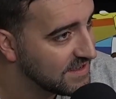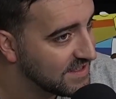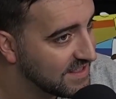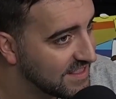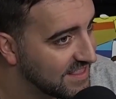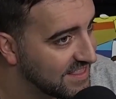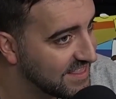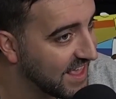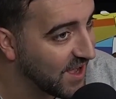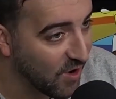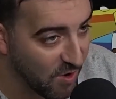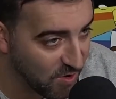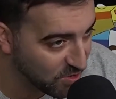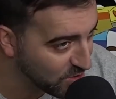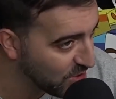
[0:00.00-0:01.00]
They
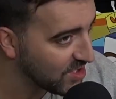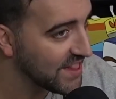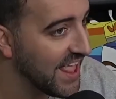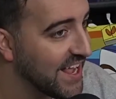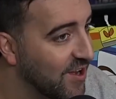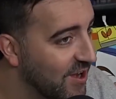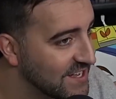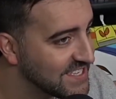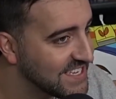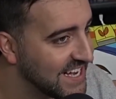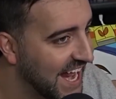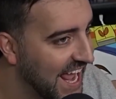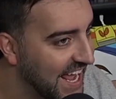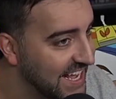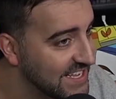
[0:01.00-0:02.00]
all look like Austin
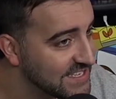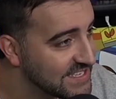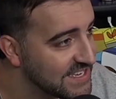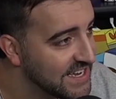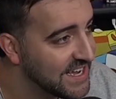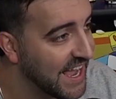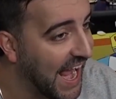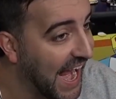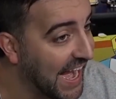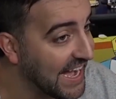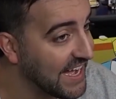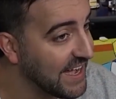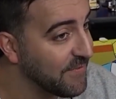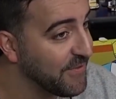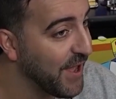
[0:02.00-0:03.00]
Hayes. And
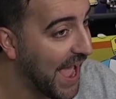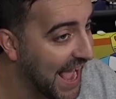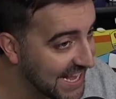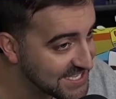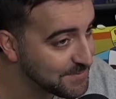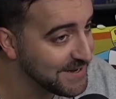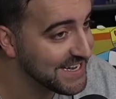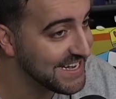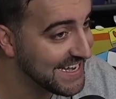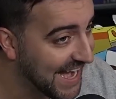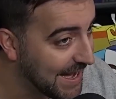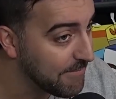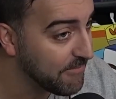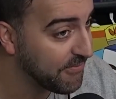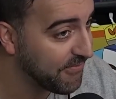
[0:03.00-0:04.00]
if you ask me to
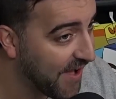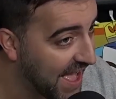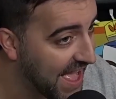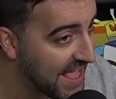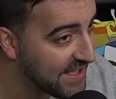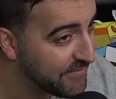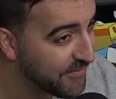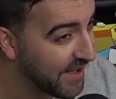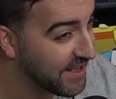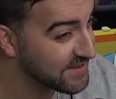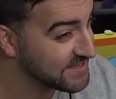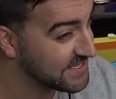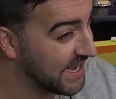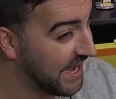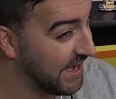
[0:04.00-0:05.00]
name five, I'll
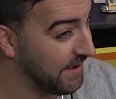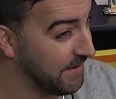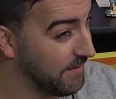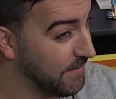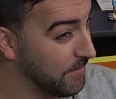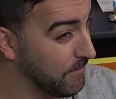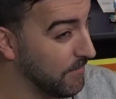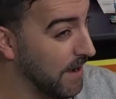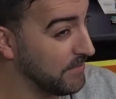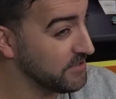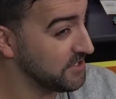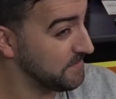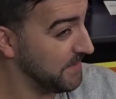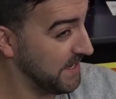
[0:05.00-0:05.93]
say Rauschman.